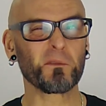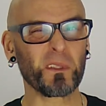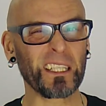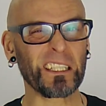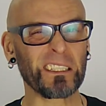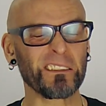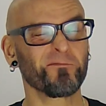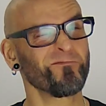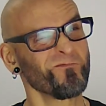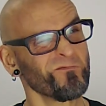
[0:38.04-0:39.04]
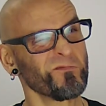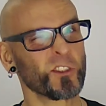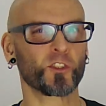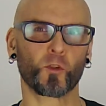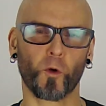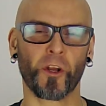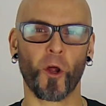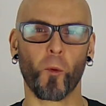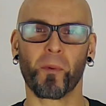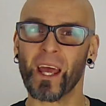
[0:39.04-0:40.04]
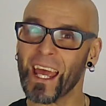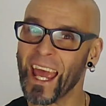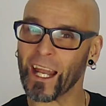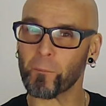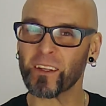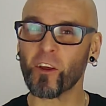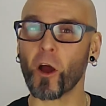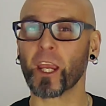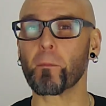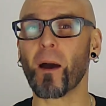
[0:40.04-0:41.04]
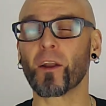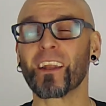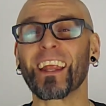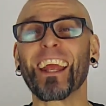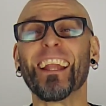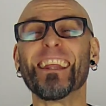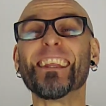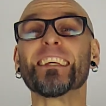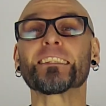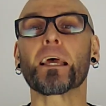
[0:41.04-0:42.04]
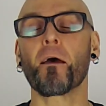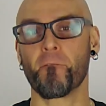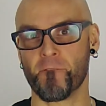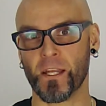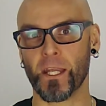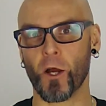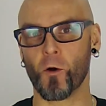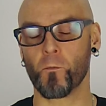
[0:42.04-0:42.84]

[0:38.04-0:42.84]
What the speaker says: Well, sort of nope, and I'll be talking about it in this video.